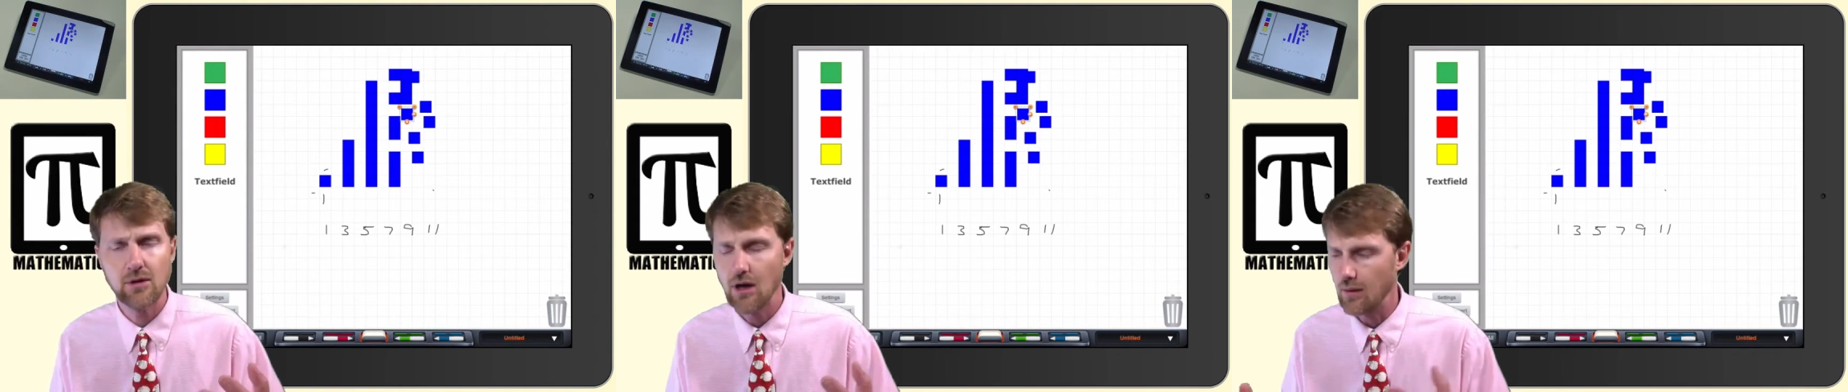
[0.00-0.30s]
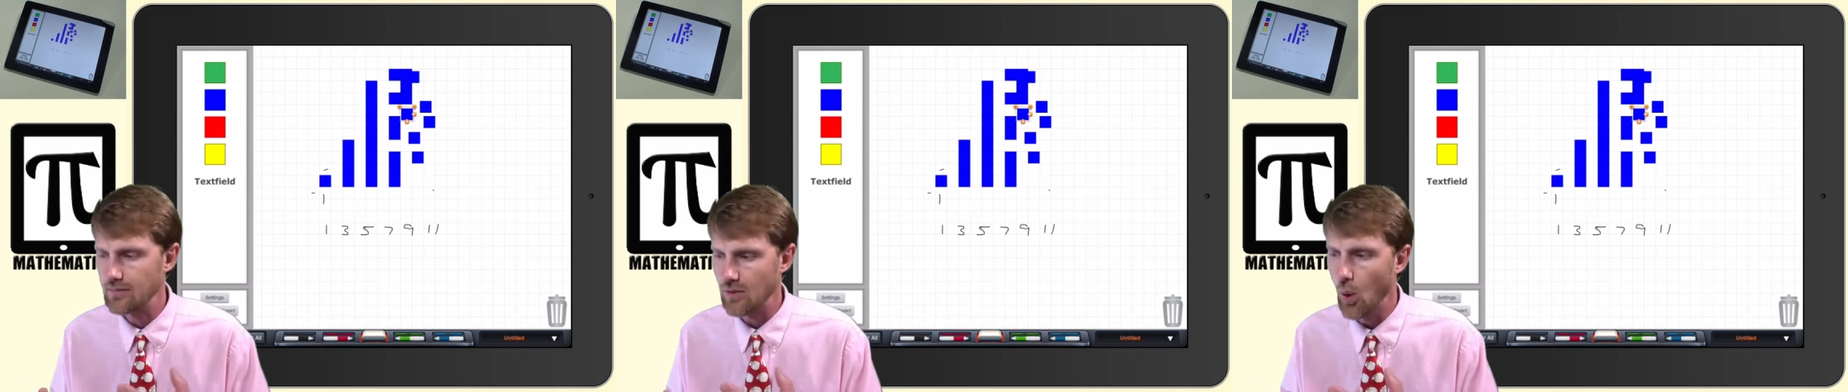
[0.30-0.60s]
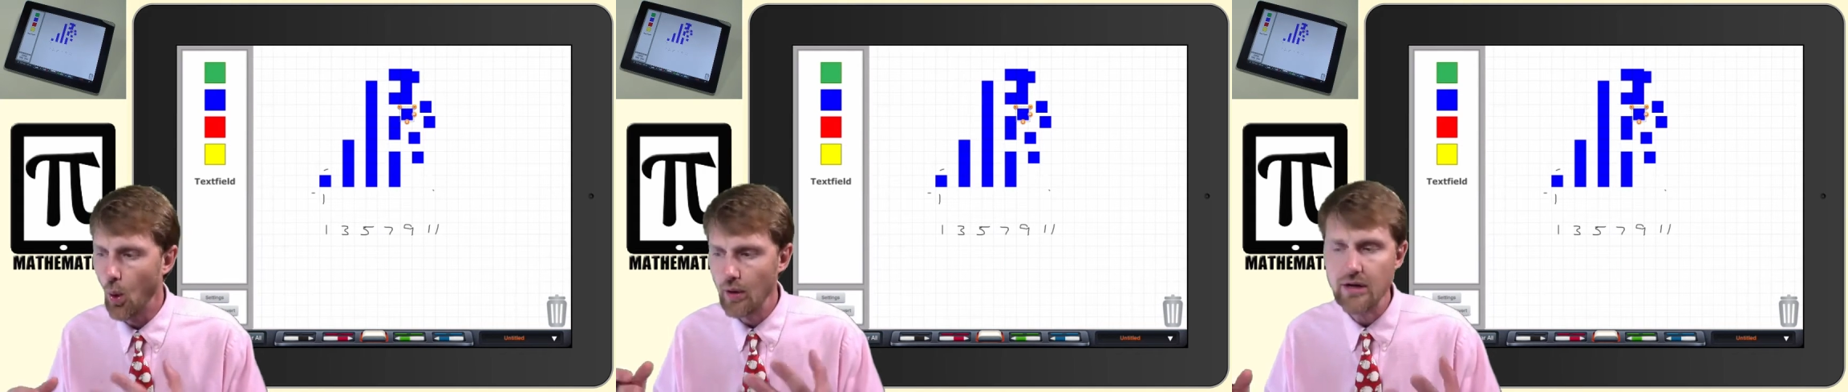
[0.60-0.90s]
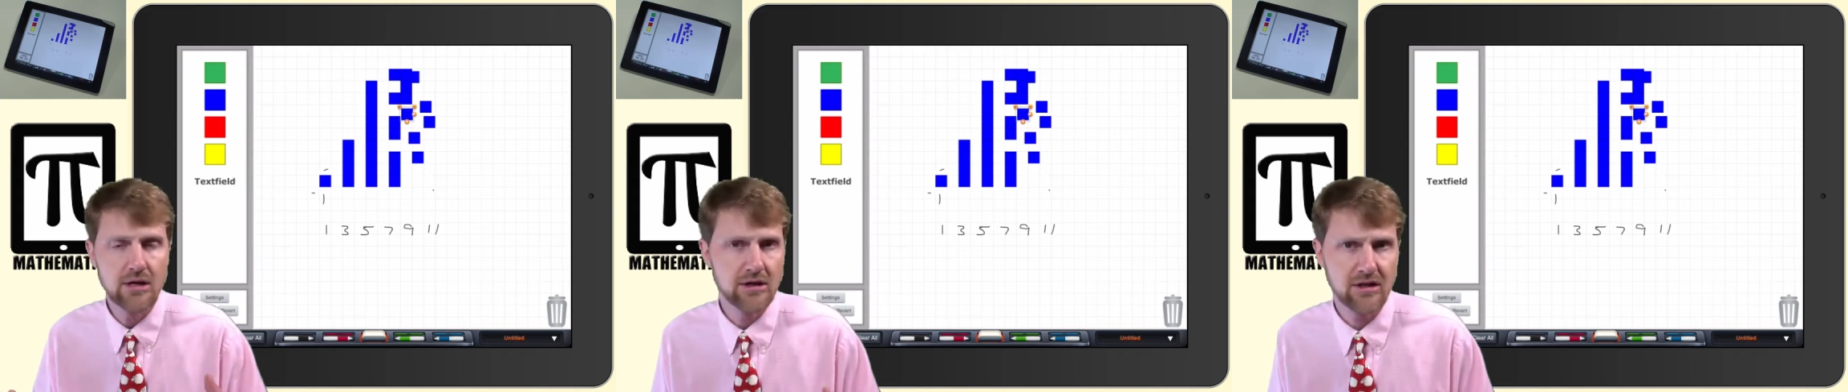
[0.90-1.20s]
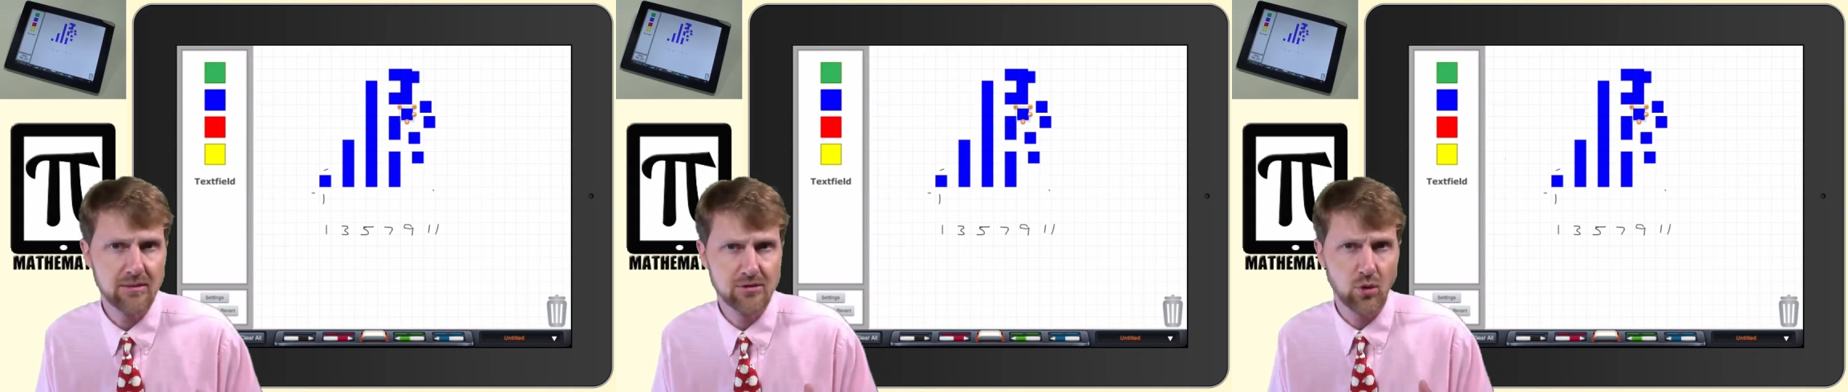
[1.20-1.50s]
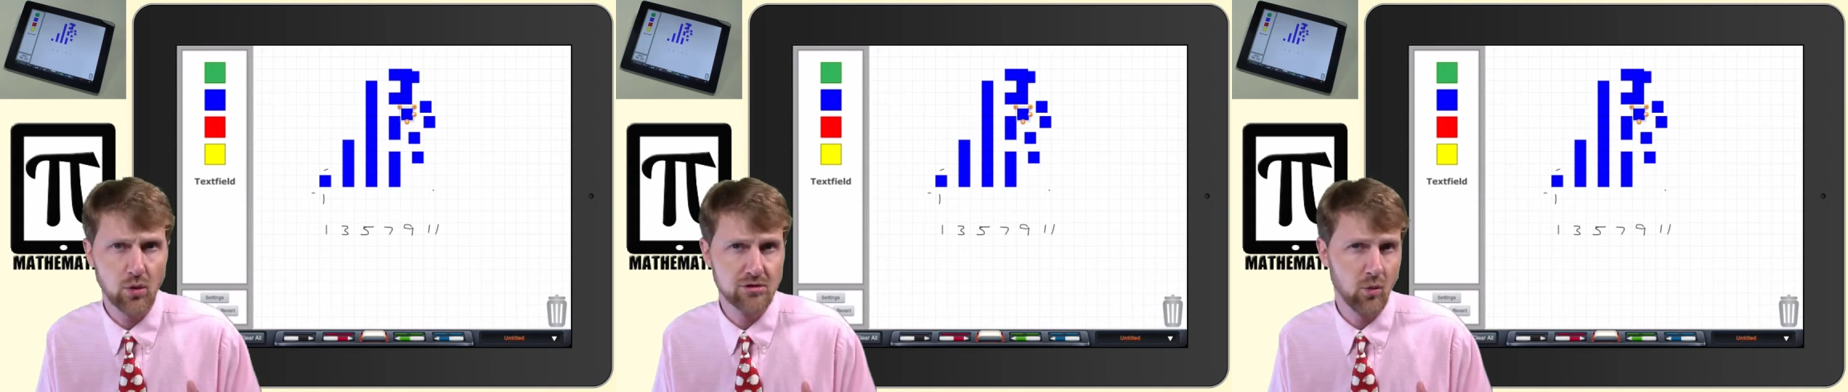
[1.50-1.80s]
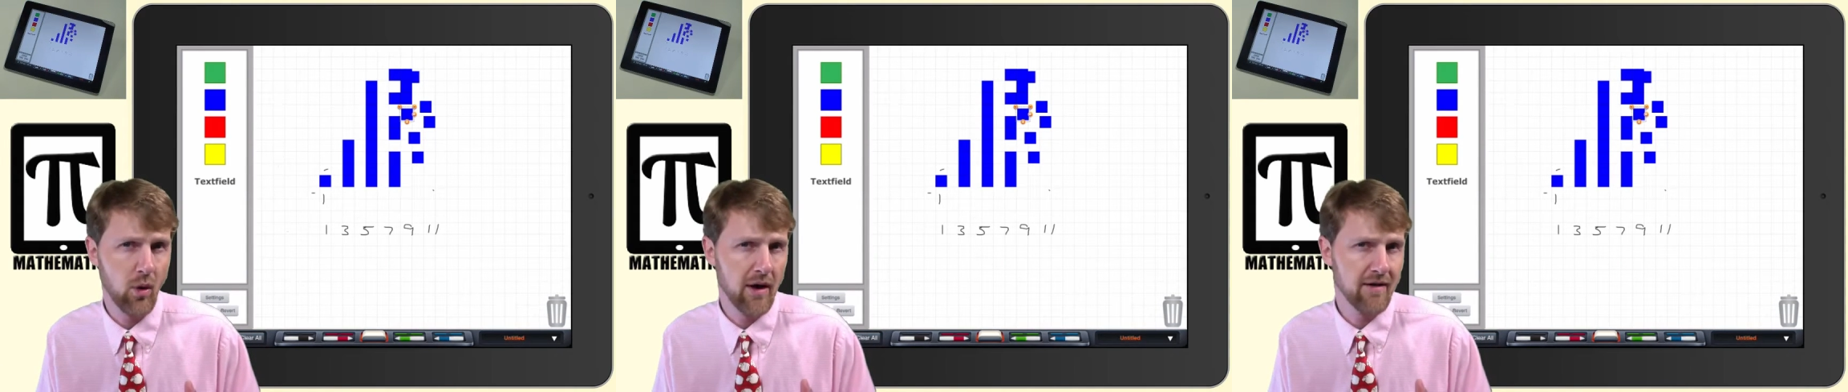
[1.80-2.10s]
You help orient them towards a
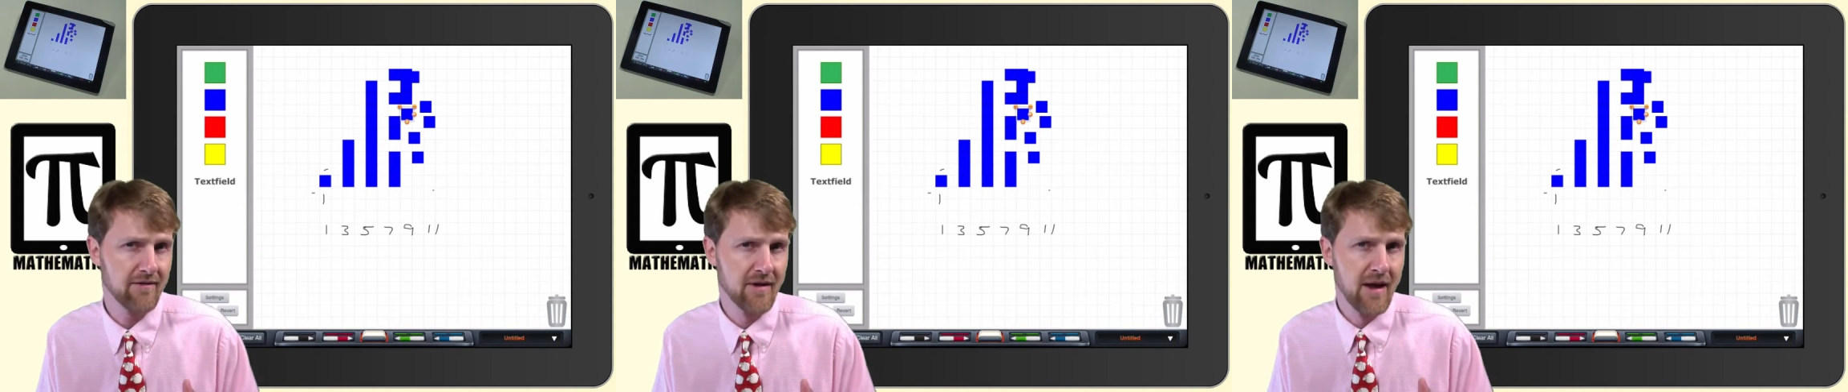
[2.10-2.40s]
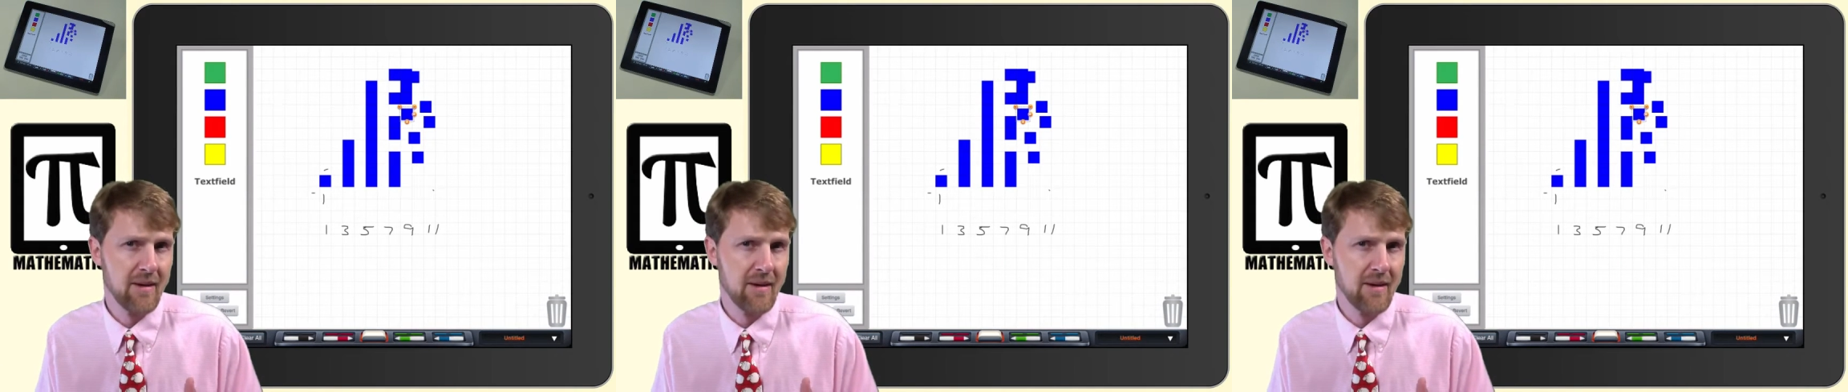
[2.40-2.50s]
way of